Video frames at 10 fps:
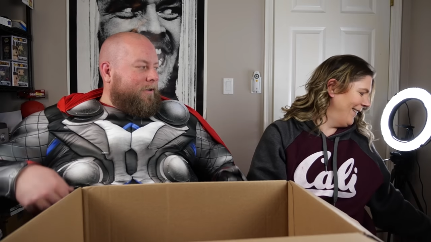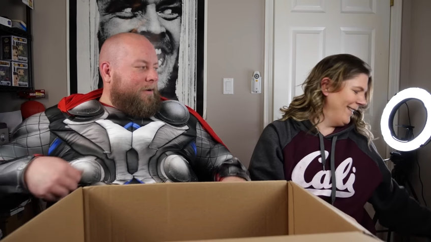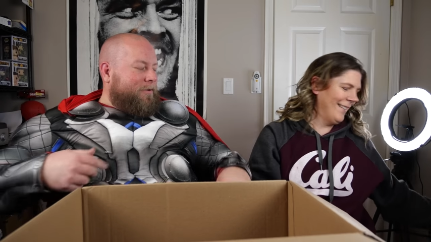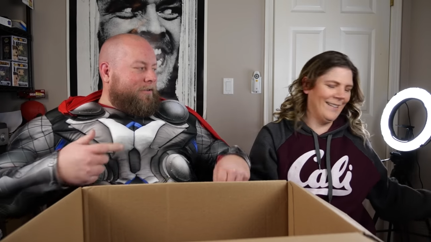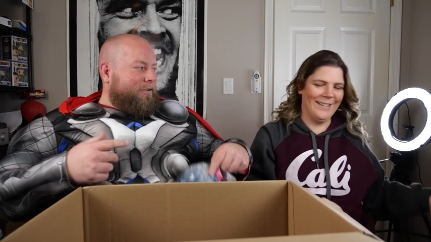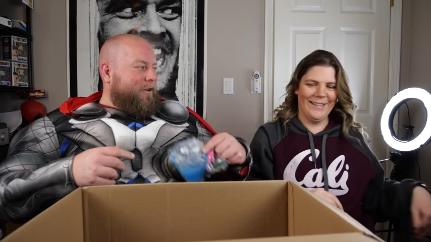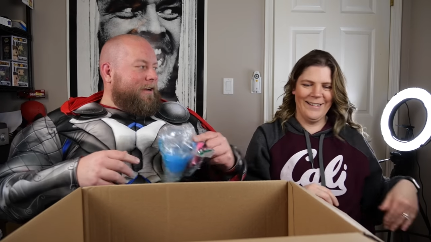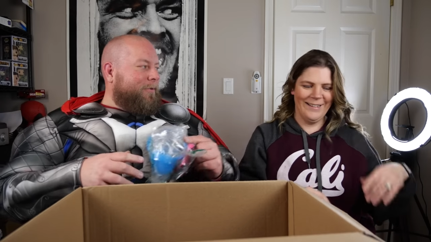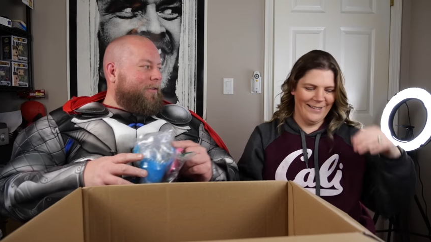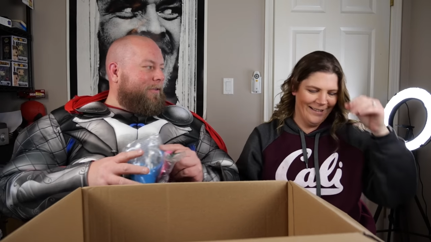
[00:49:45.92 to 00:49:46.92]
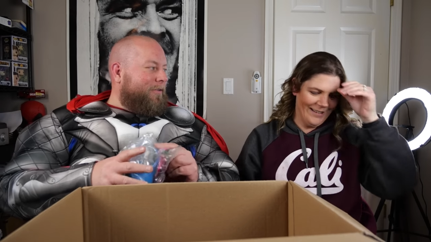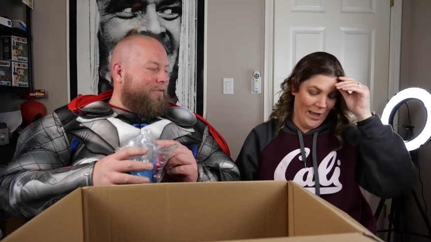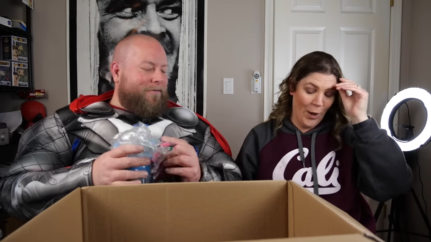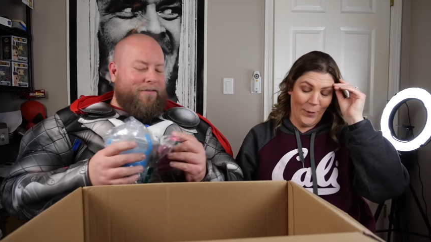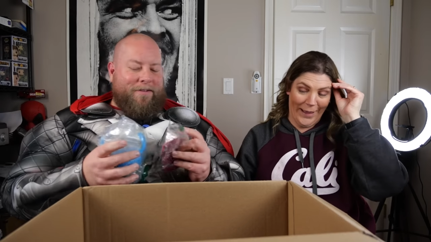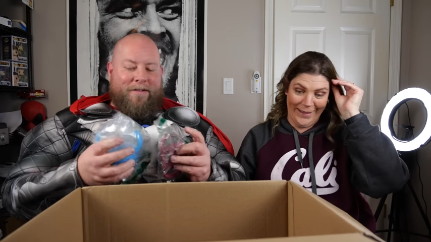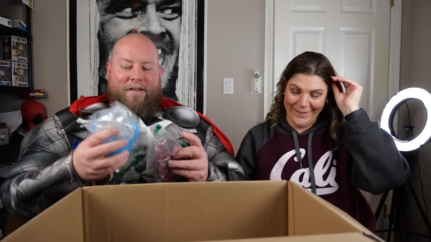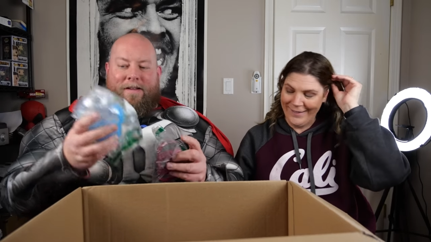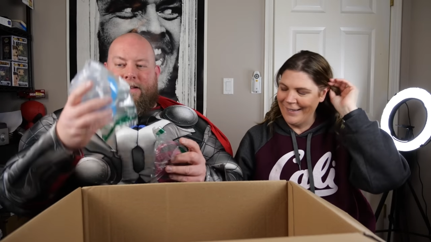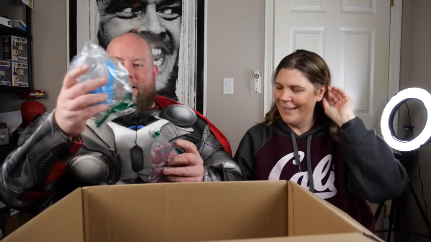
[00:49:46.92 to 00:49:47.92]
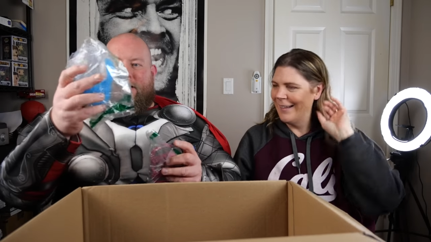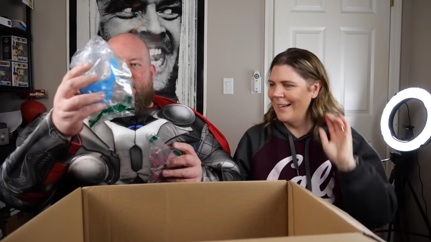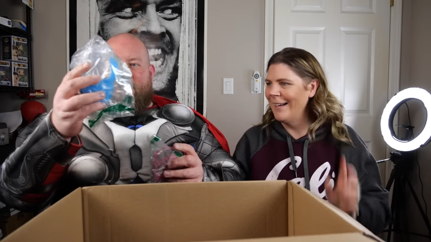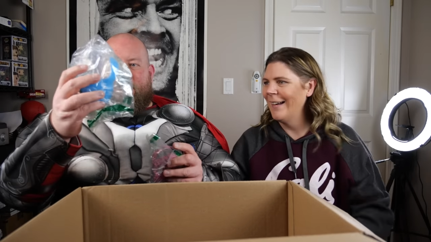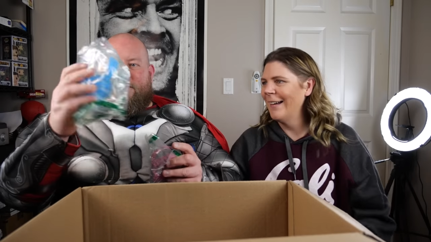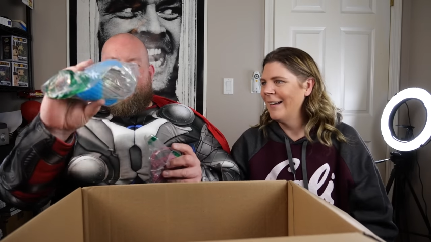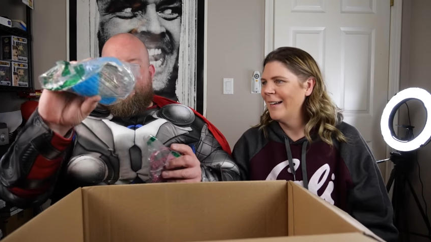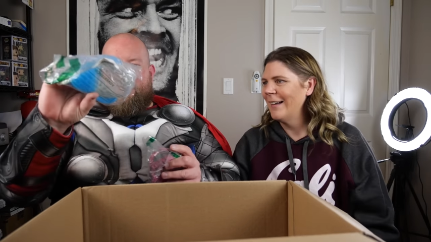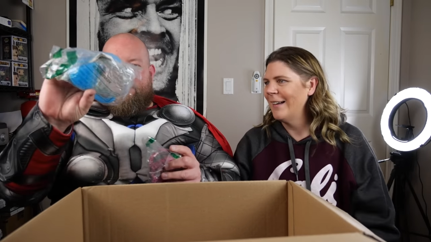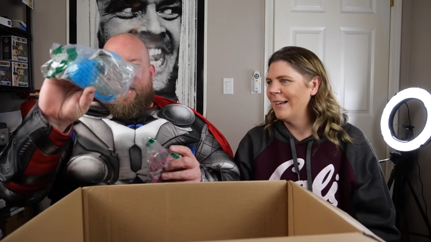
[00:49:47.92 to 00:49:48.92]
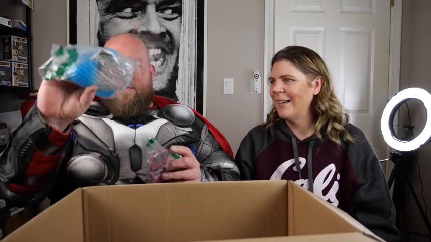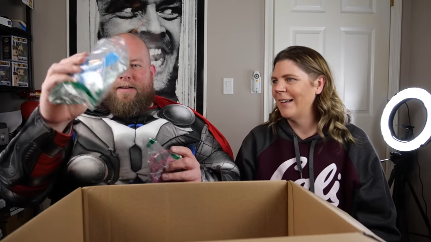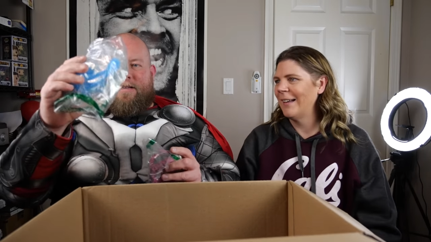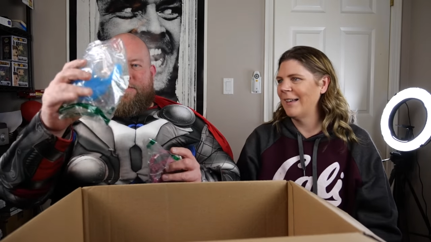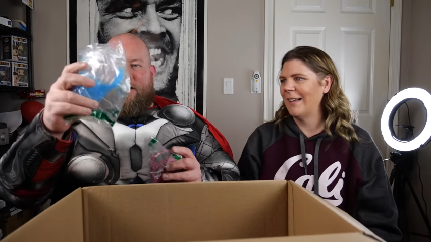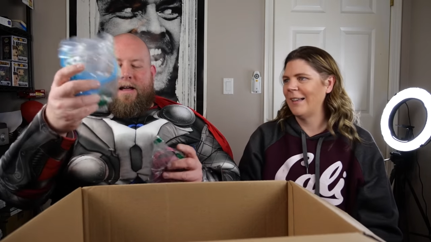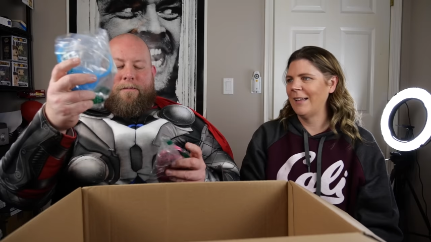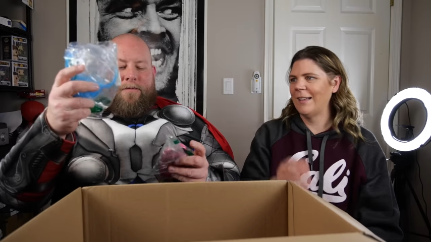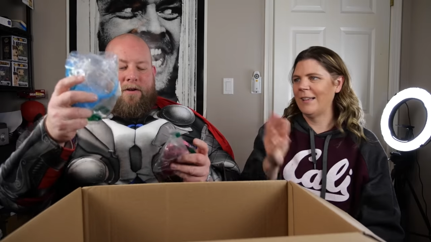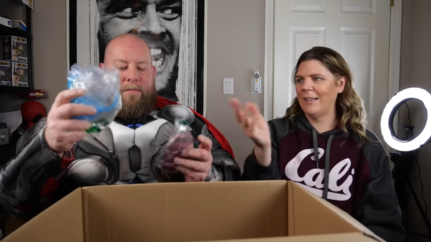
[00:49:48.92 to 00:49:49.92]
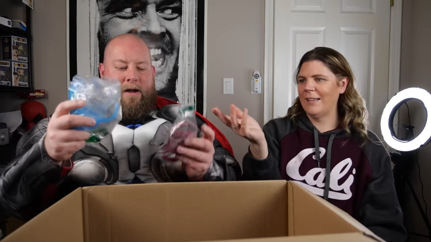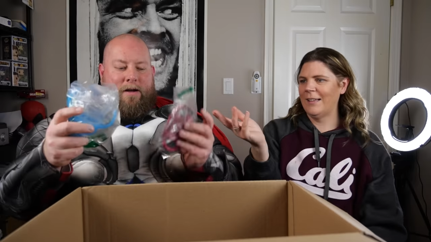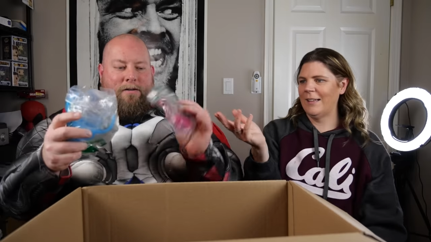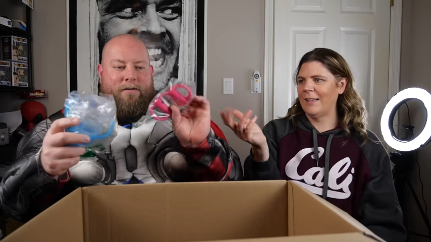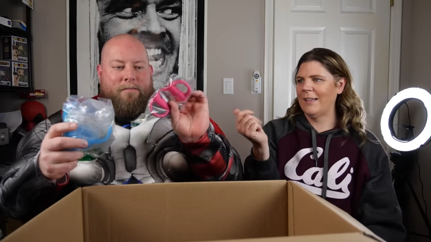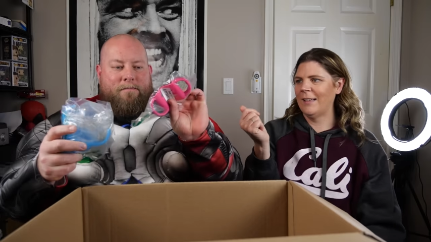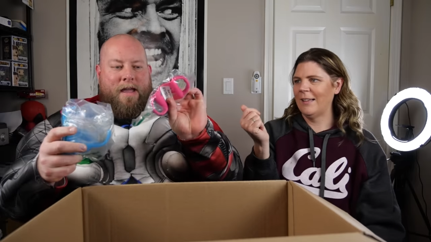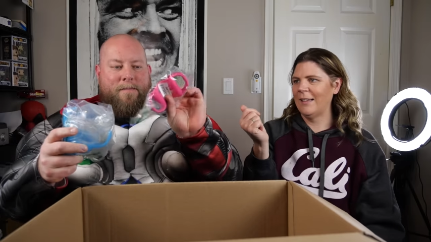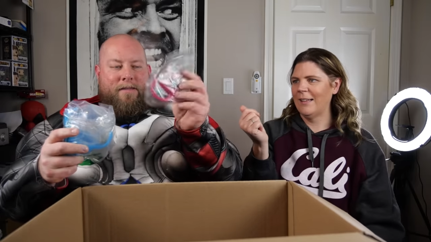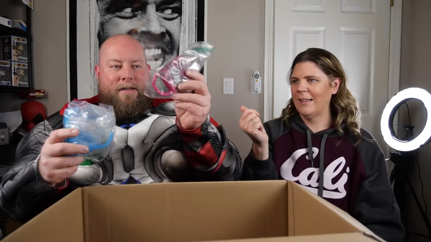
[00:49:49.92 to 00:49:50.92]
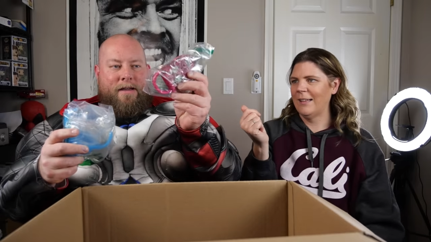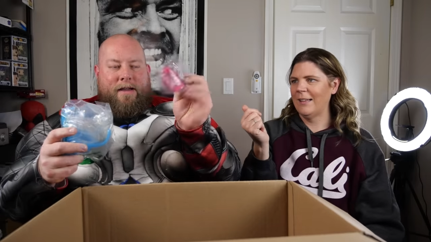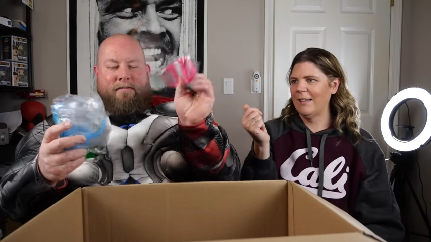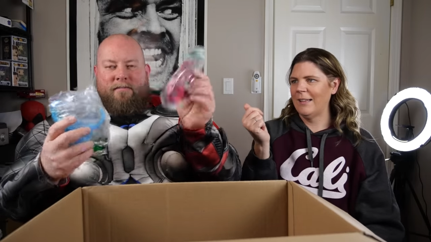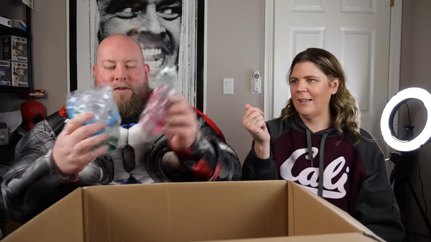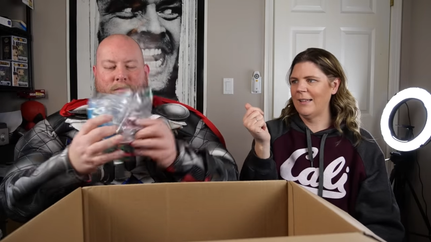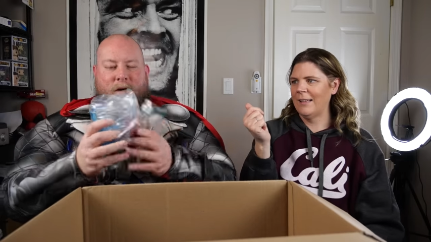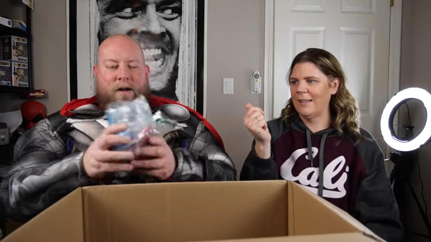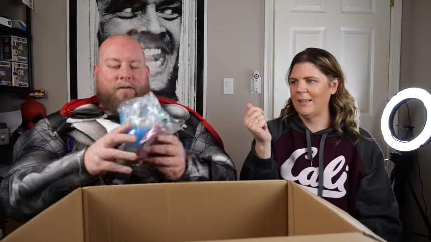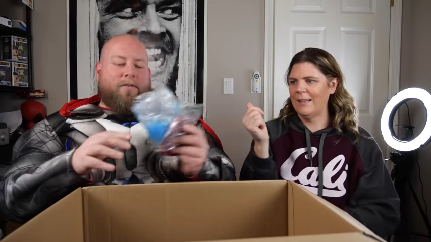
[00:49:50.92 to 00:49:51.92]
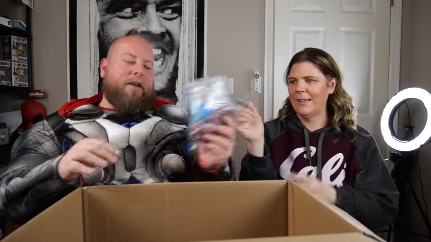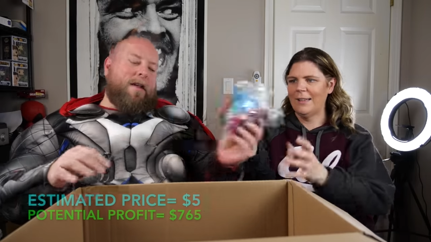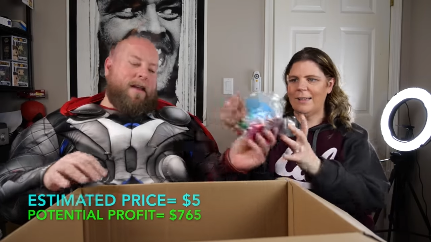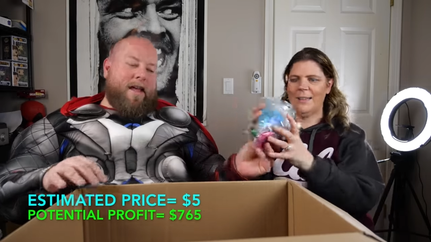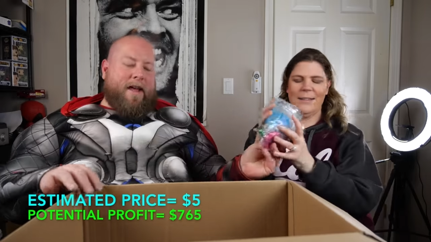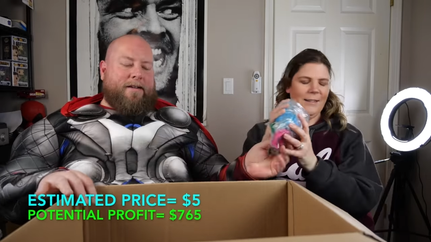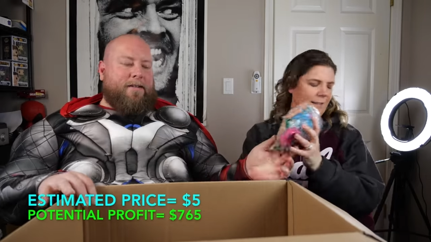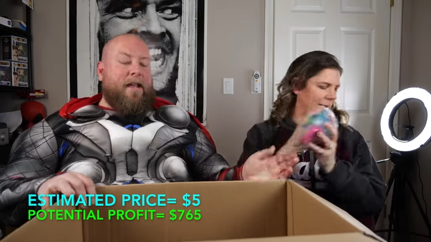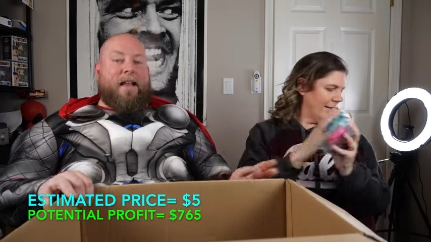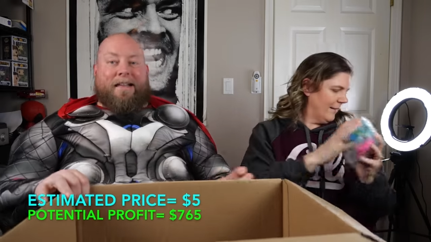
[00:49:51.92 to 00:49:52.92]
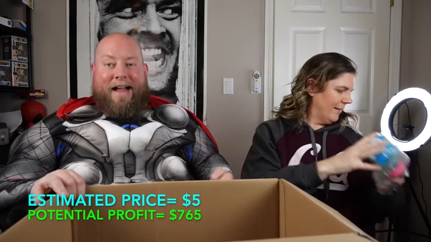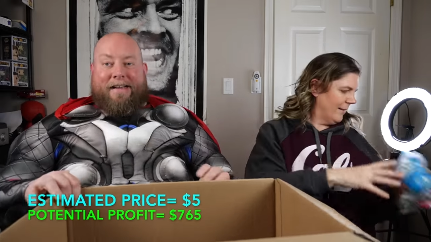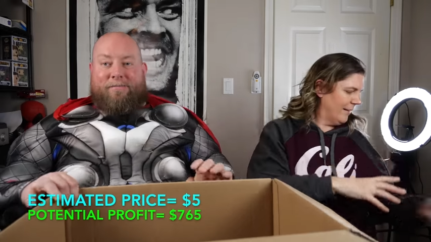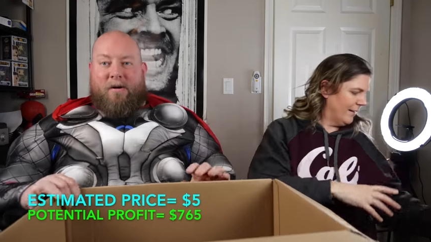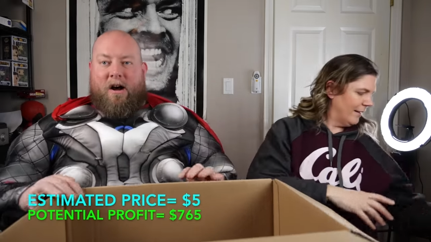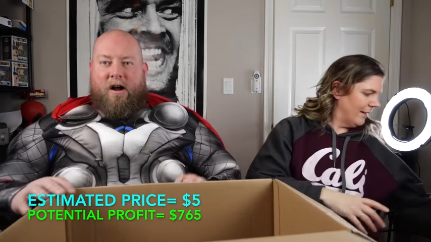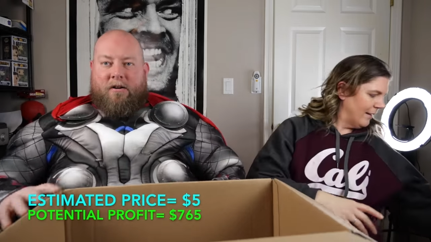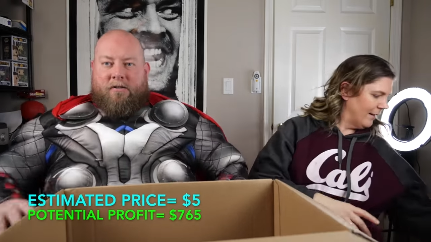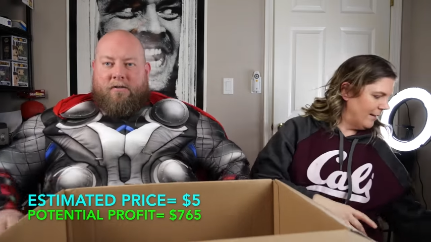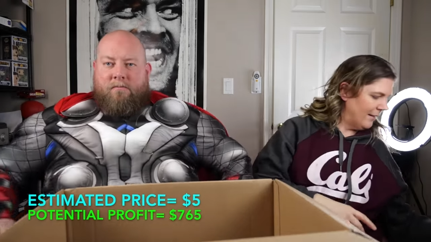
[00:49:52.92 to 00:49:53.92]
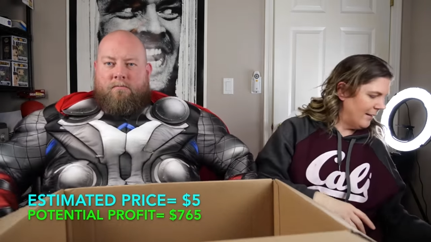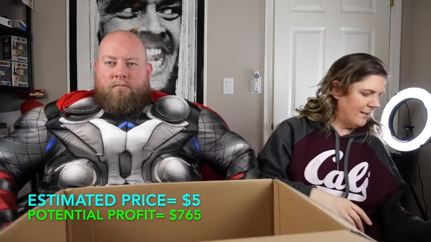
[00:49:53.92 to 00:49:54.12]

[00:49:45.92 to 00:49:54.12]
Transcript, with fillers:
Speaker 1: I'm just agreeing with you. Okay. Baby sippy cup, few bucks. Baby thingy, few bucks. Next. Last box.